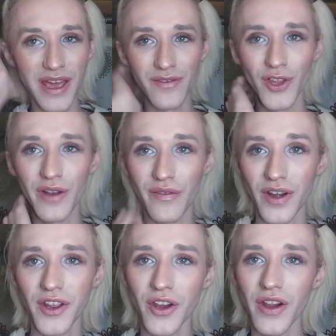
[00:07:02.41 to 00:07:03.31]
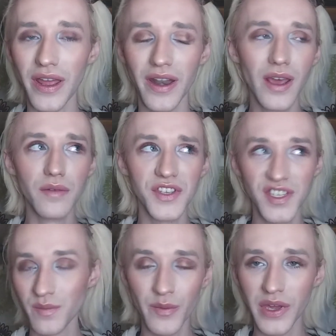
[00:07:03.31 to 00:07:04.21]
have a lot of fun here, and this
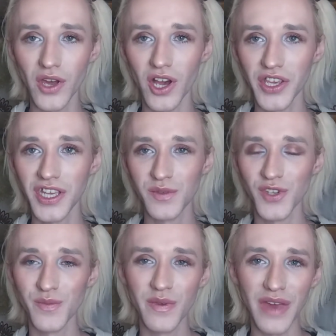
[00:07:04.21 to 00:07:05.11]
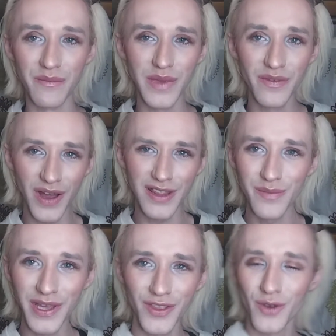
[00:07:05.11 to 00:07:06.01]
isn't me being cocky, it's just me finally
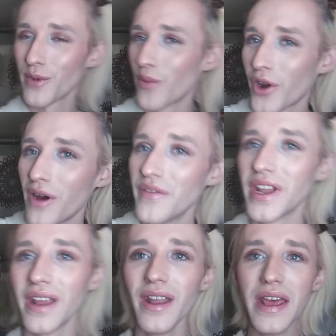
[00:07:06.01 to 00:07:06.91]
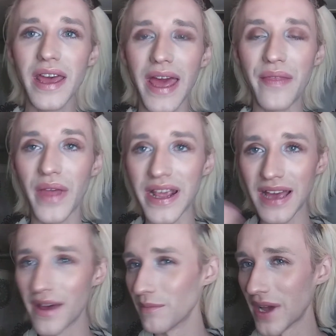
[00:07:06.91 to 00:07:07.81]
being a little bit more confident, and
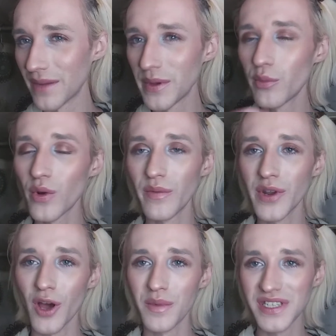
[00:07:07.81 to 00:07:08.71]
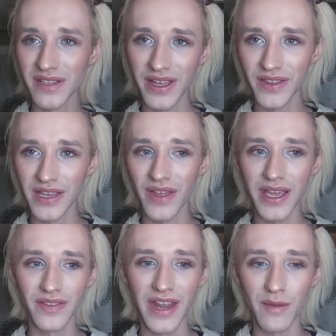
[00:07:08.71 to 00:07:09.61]
people have been commenting lately,
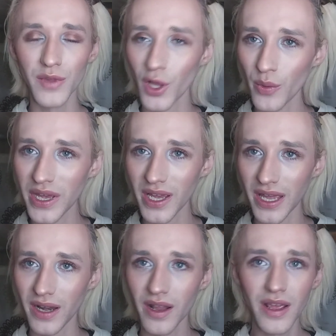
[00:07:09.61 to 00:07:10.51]
like, that I'm glowing, and